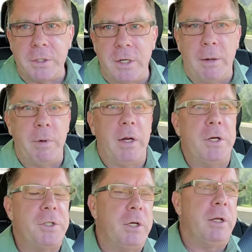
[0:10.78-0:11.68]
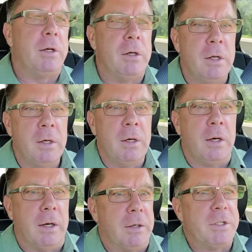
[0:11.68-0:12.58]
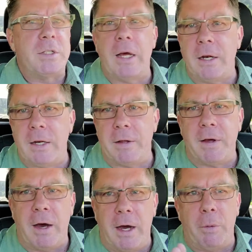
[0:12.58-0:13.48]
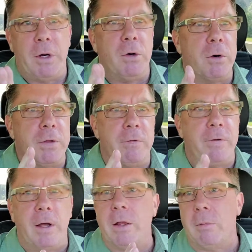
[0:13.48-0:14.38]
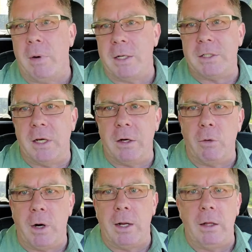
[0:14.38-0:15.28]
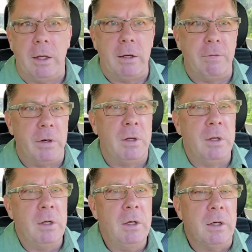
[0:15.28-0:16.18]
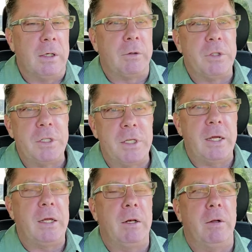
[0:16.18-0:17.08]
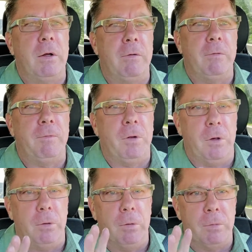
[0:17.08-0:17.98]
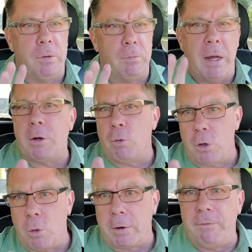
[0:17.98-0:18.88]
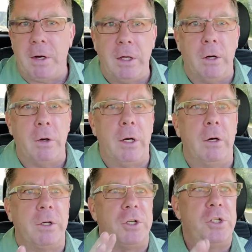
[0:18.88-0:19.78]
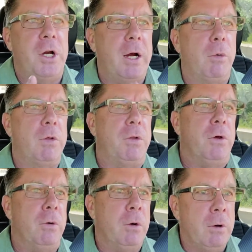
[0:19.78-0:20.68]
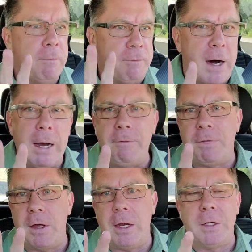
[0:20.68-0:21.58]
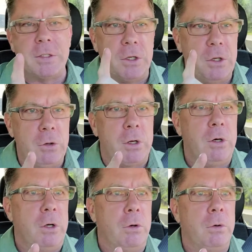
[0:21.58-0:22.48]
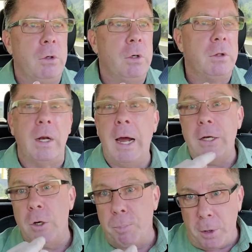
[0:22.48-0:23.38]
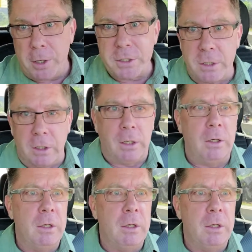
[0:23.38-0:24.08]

Domination, and just headed down the highway north of Helena, Montana, where I live, and I was just thinking of to make a real quick video here to share with you 5 things that you can do, that I do personally,